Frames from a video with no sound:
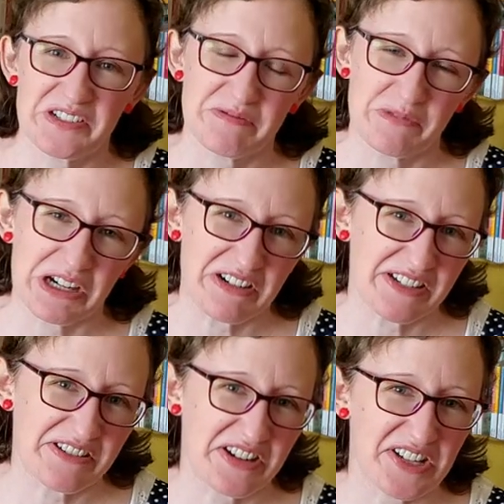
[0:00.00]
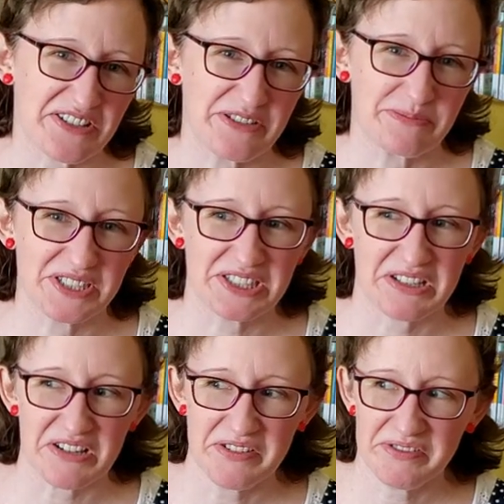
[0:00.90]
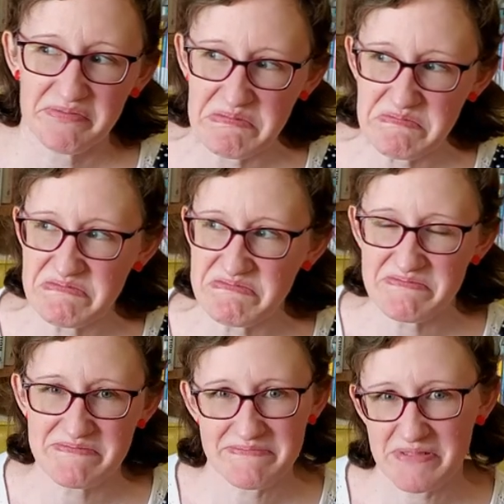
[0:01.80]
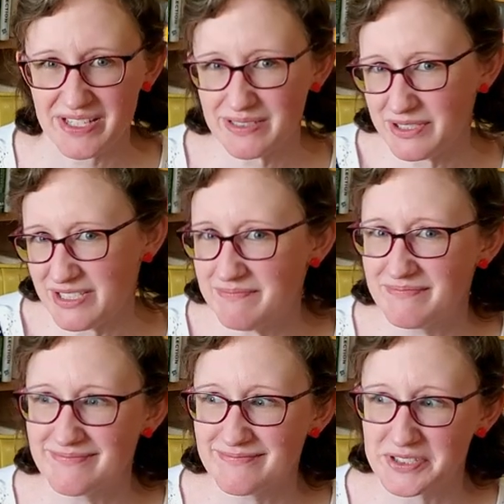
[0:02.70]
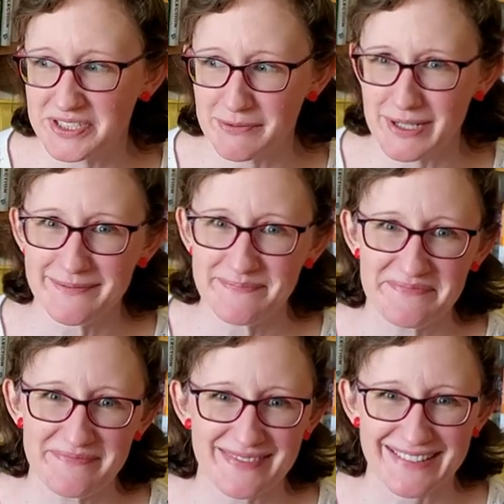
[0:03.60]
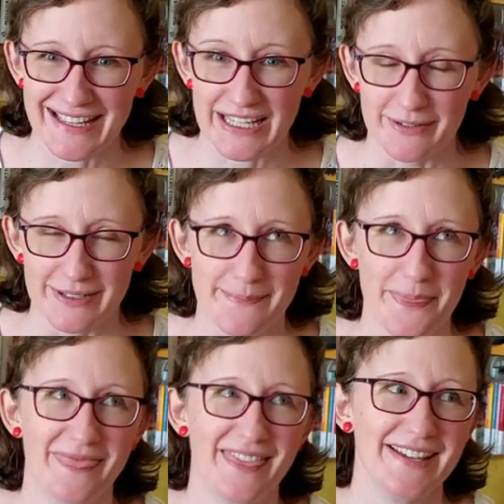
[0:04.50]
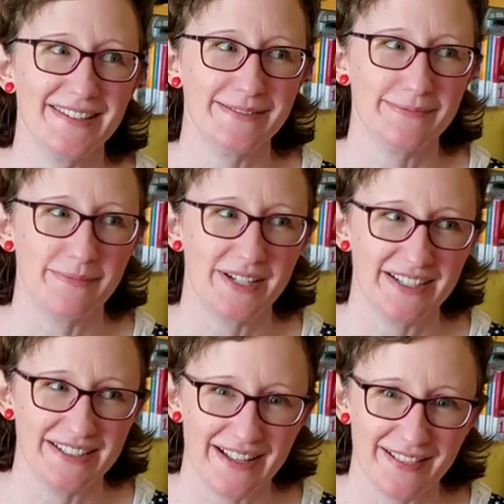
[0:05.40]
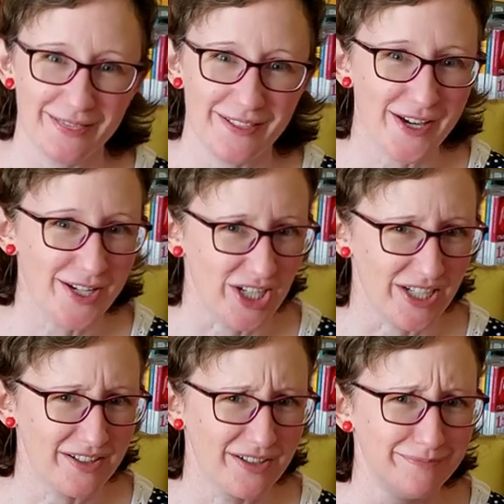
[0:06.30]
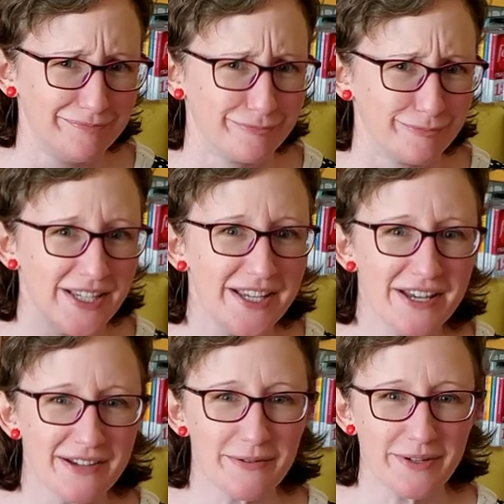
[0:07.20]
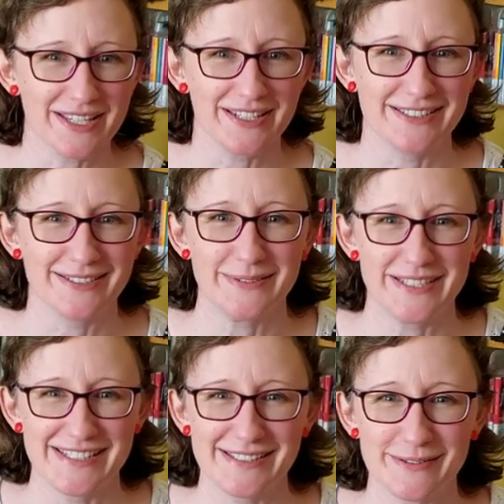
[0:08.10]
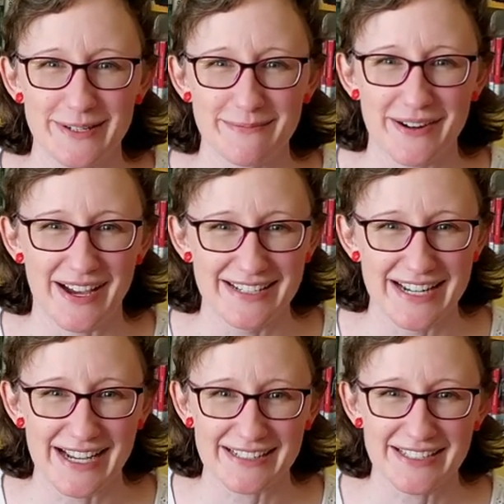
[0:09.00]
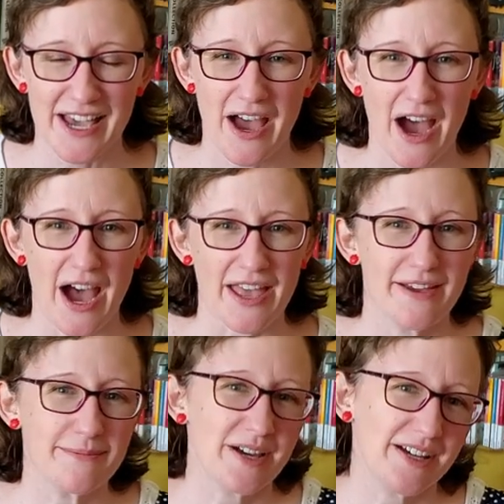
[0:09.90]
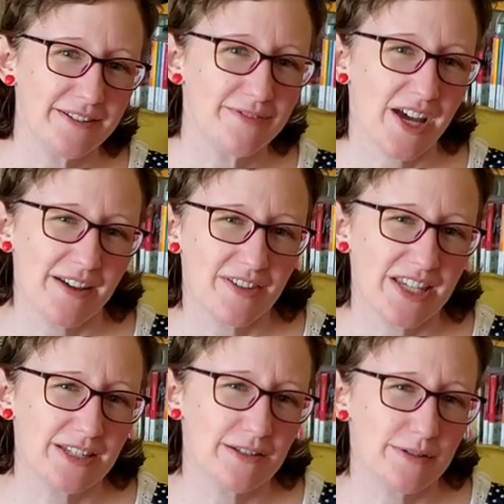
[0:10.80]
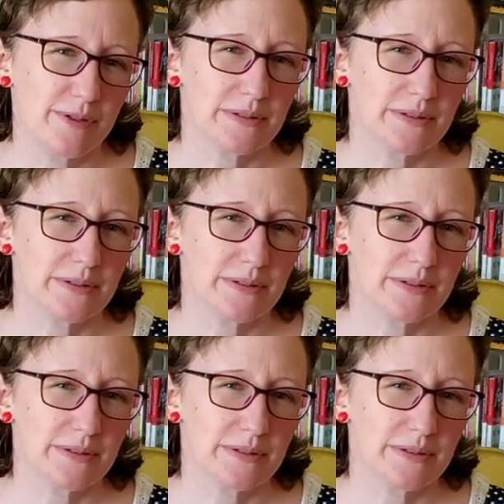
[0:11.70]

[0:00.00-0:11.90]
wearing costumes as clothes, possibly, once in a while. Anyway, that's my logic going into some of these sewing projects. I am kind of diving into a